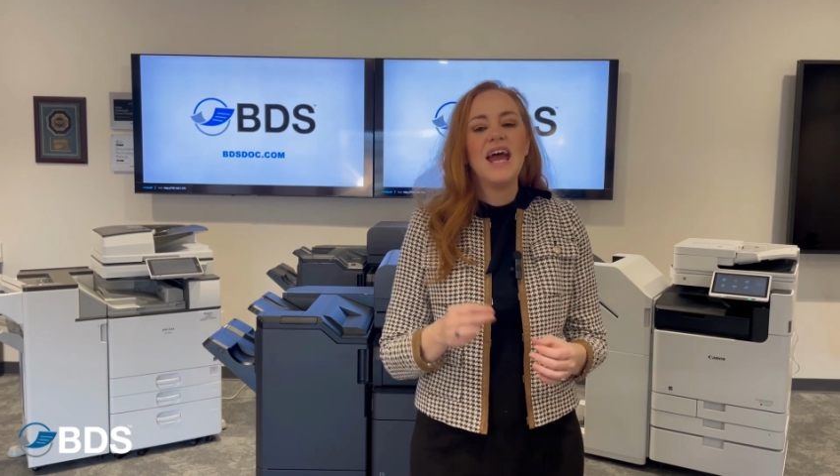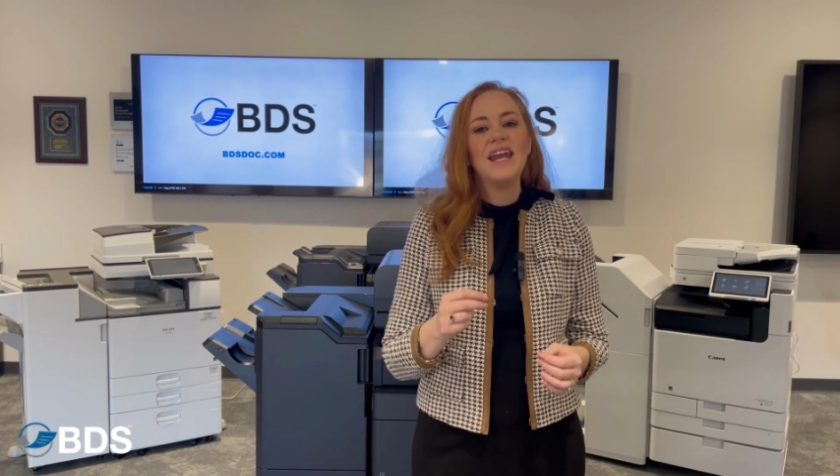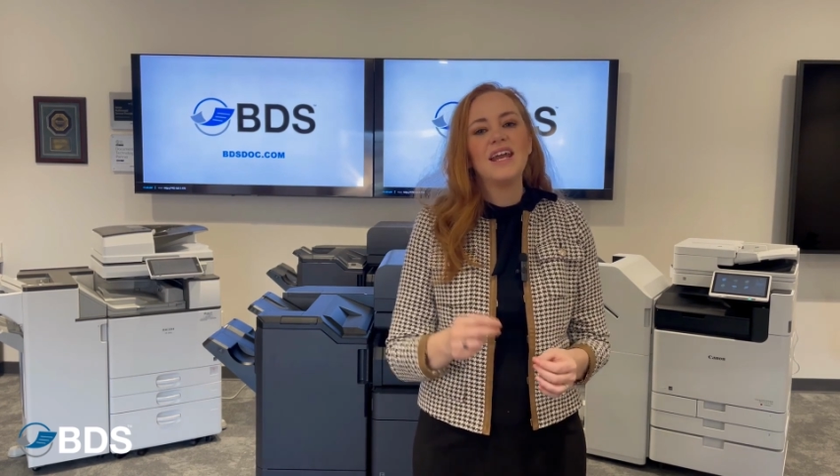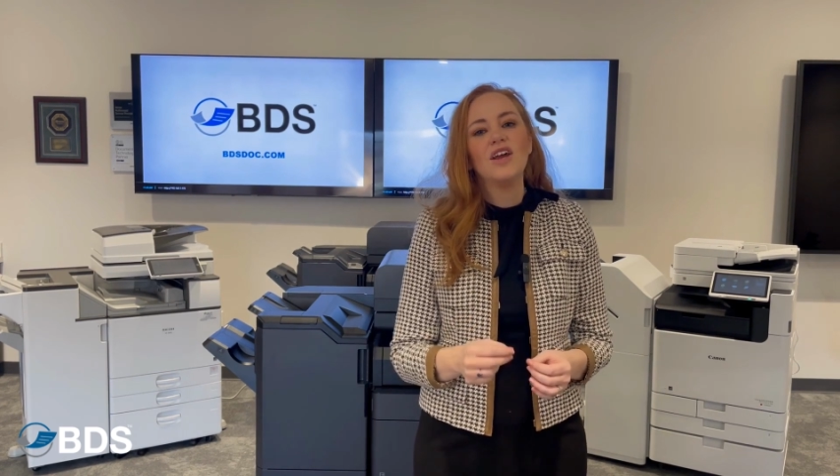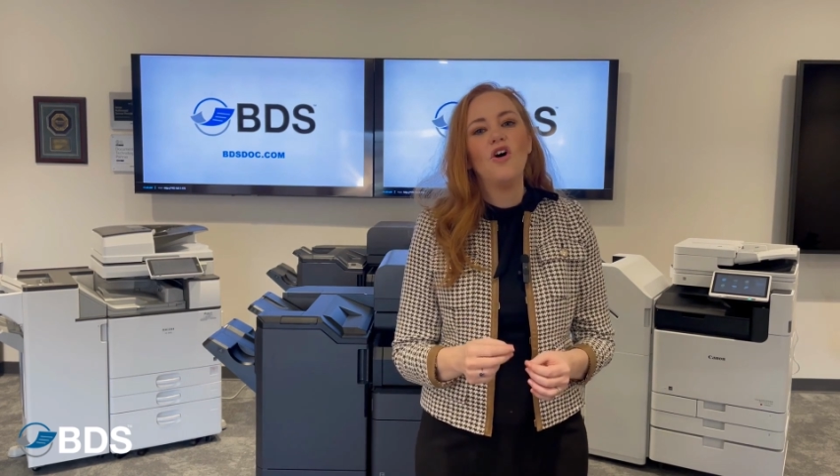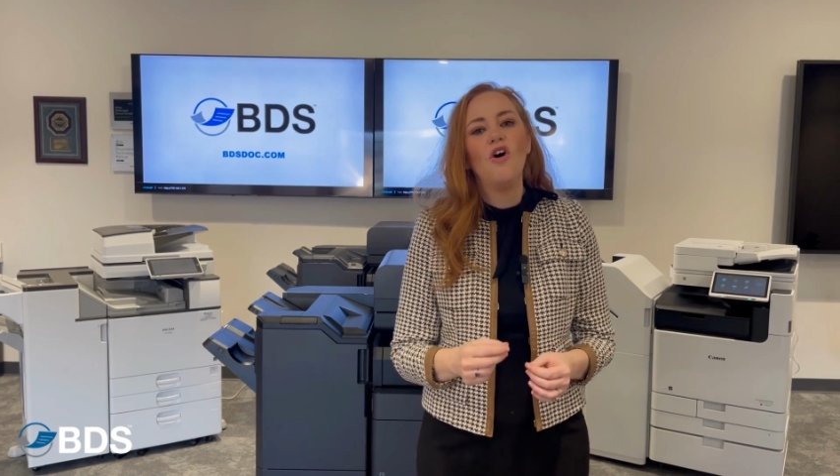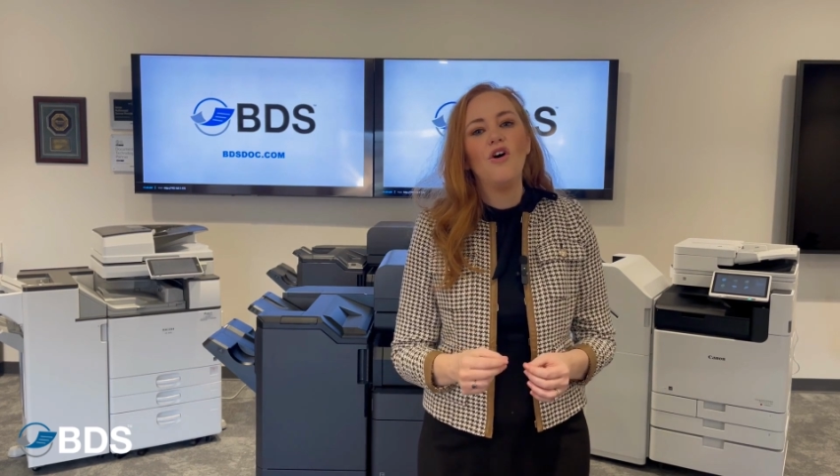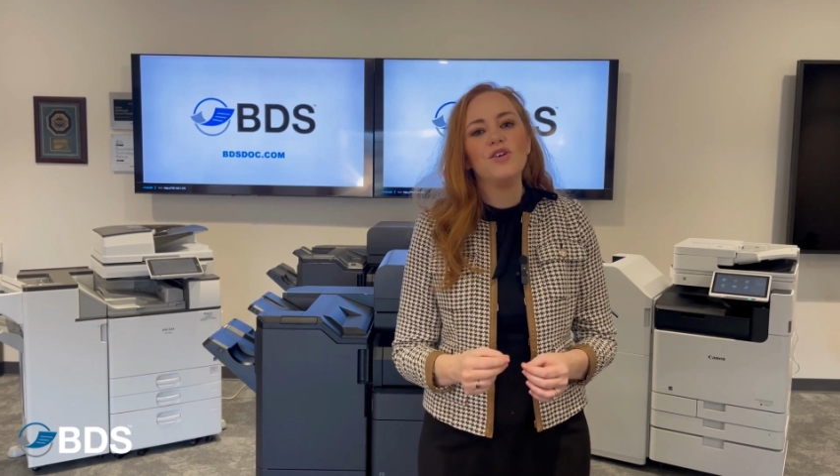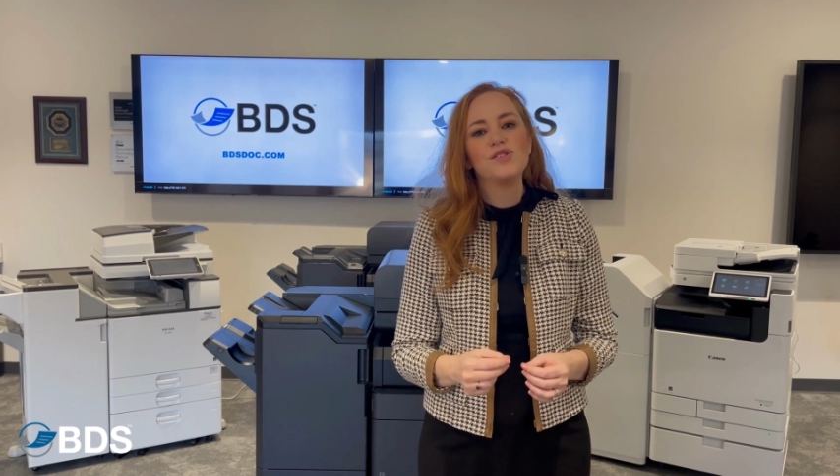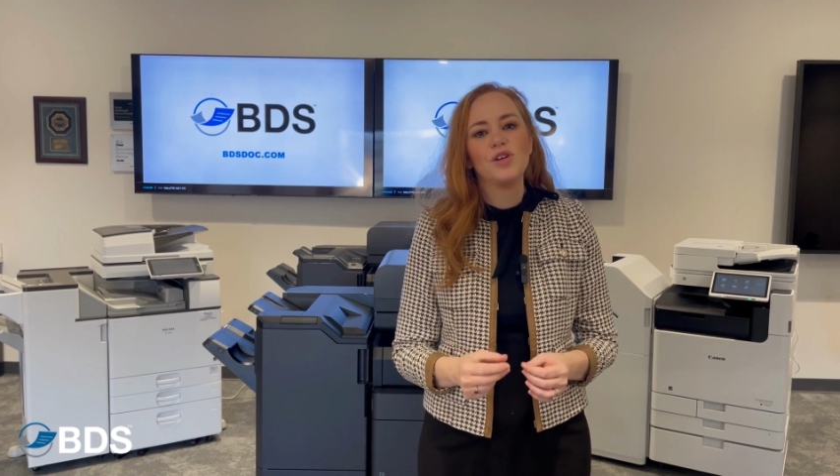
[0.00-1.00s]
and it can
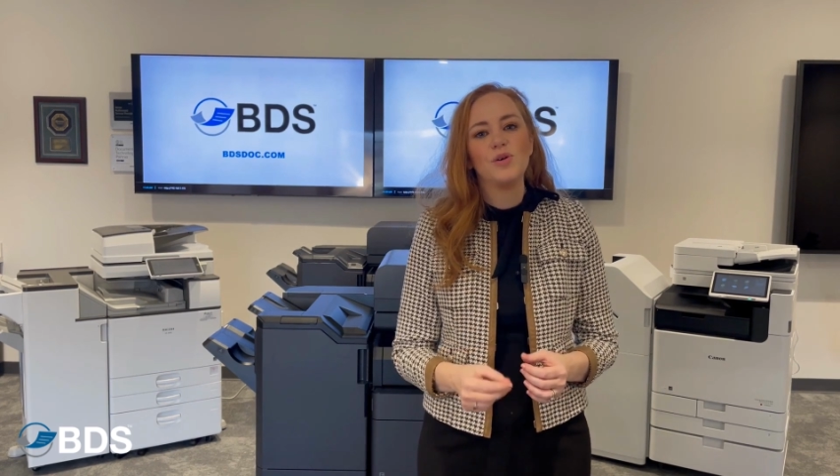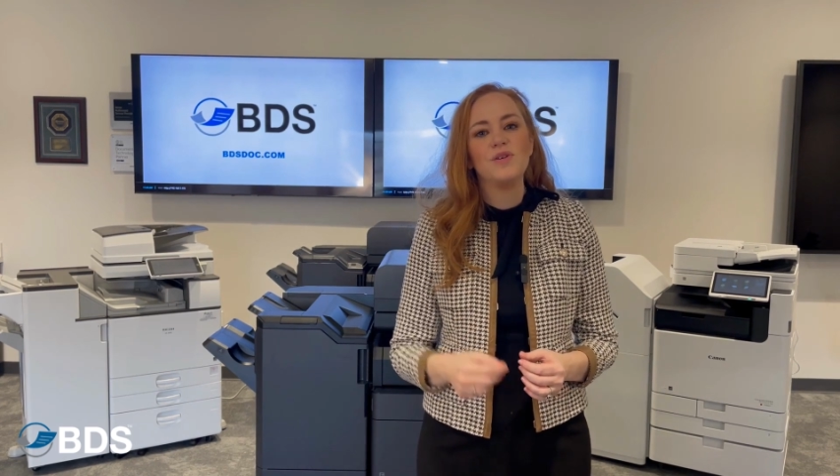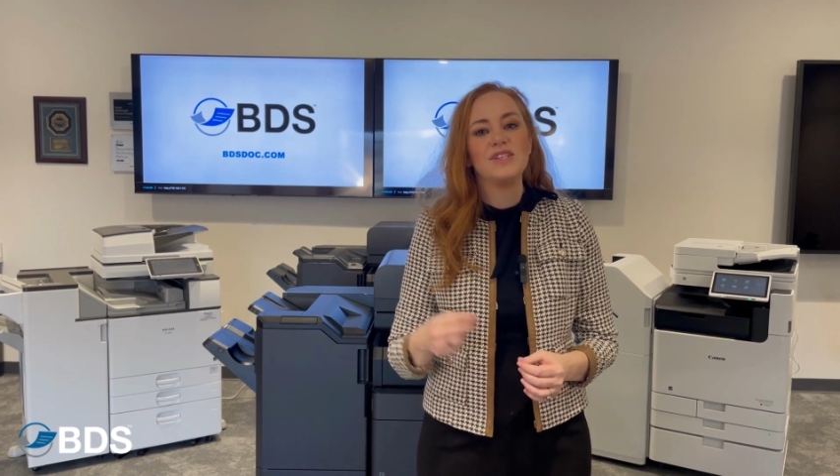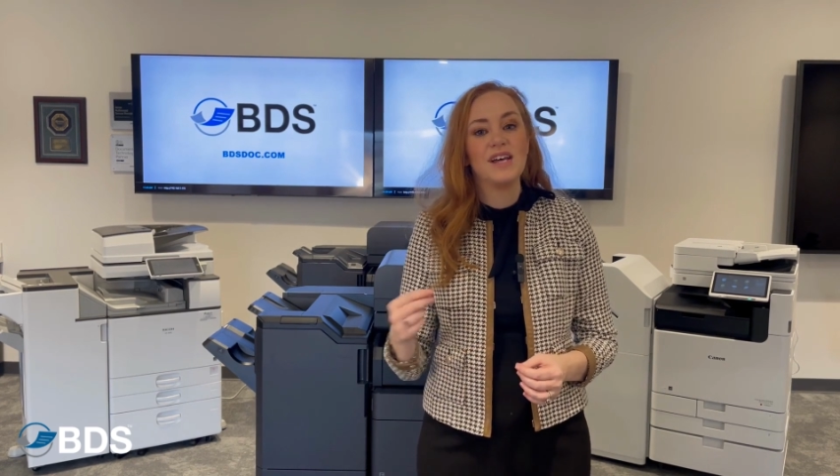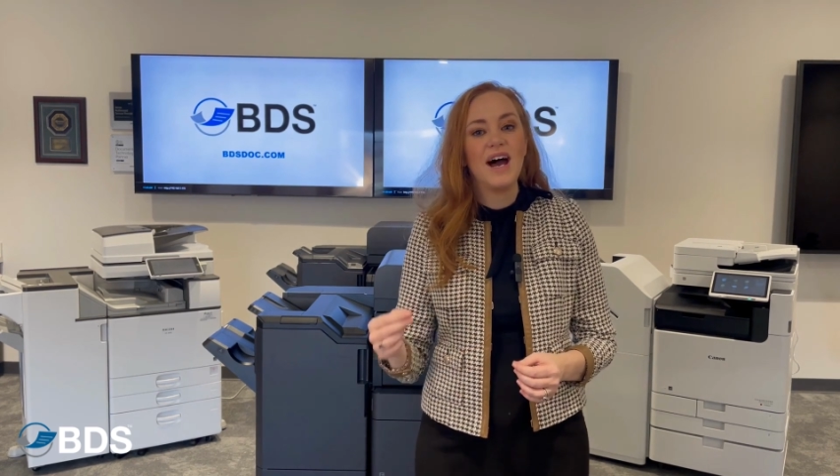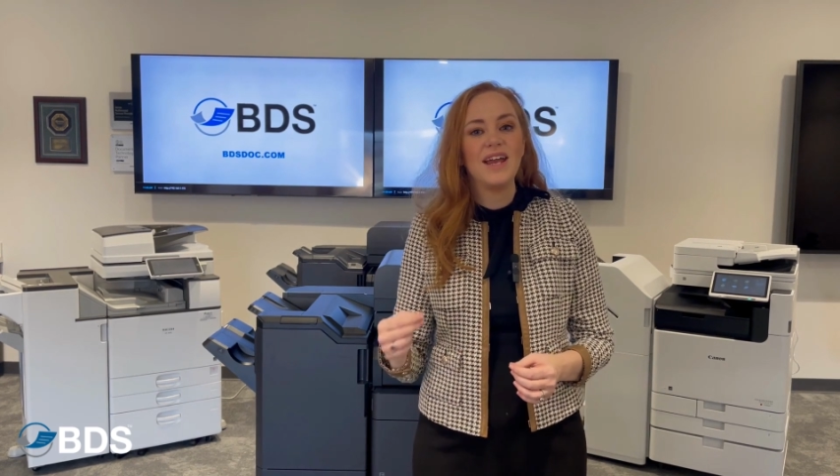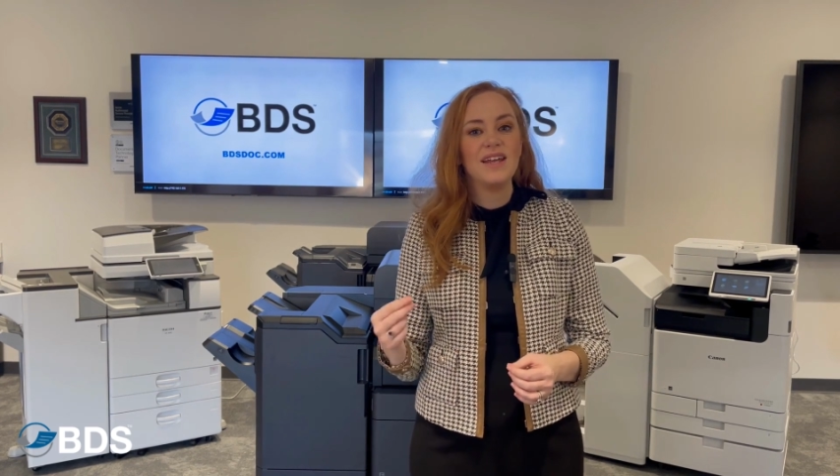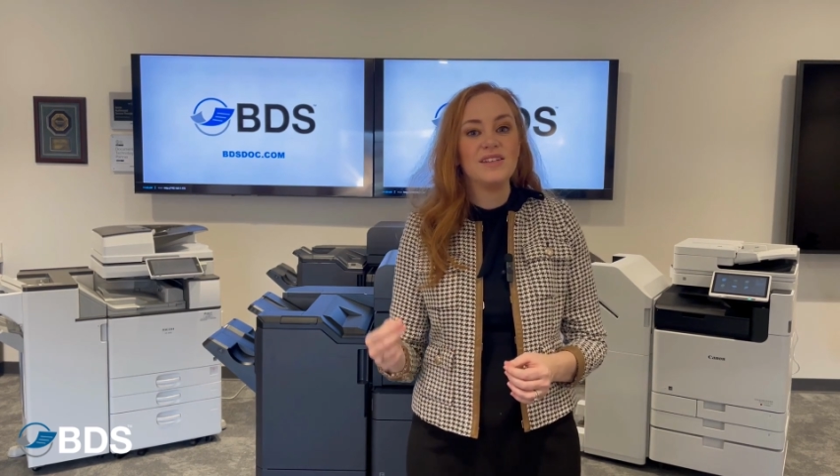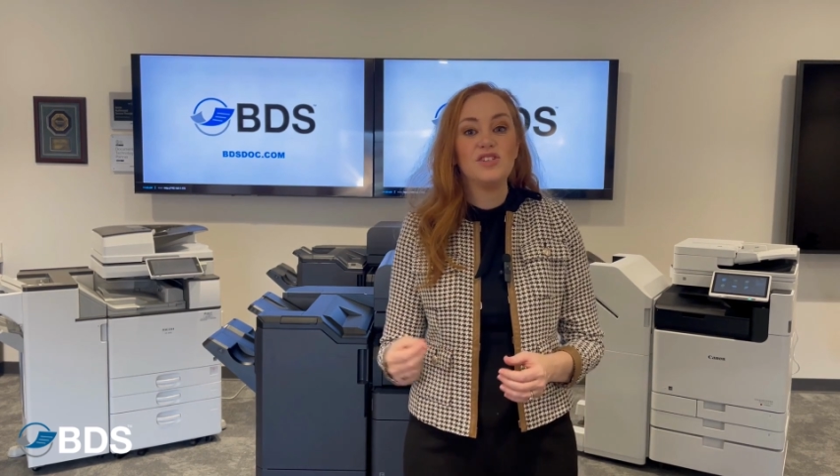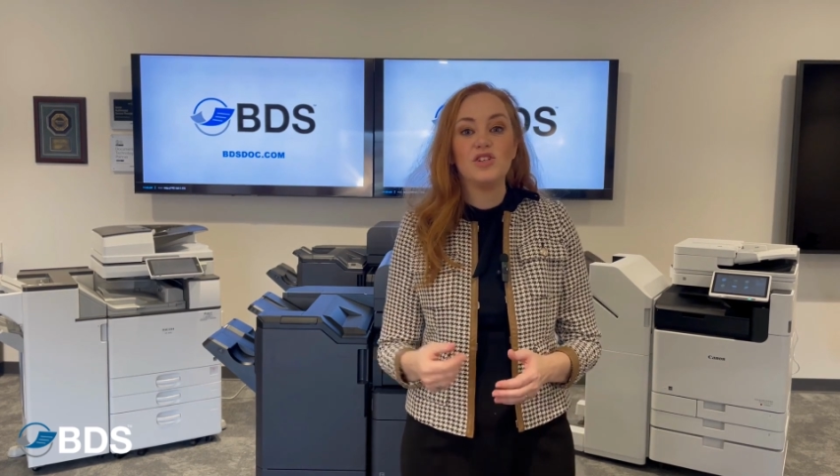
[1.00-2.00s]
also tie
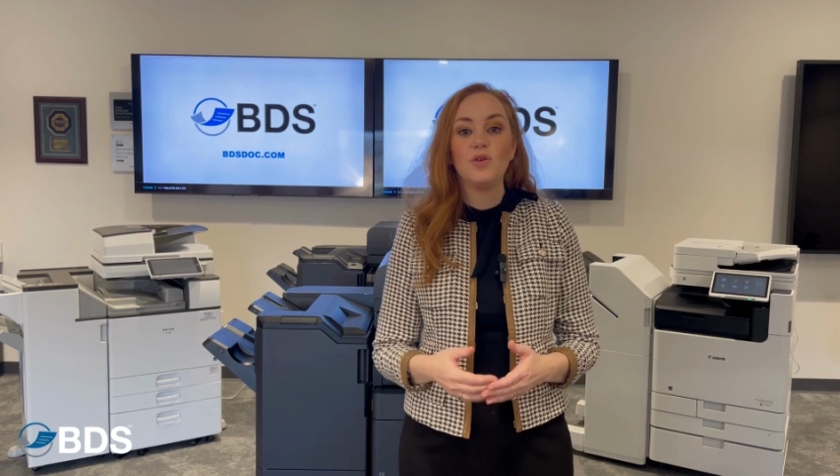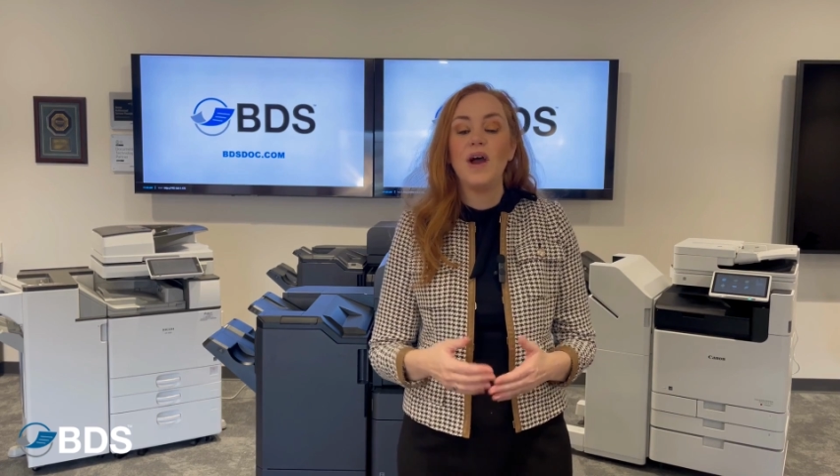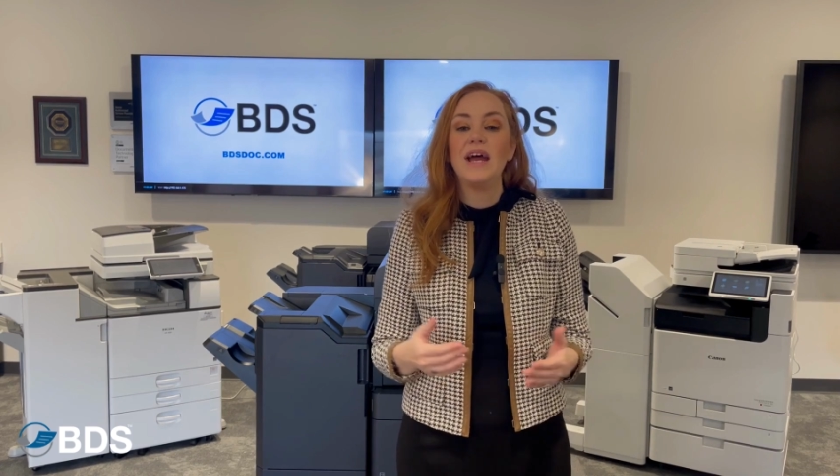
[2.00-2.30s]
into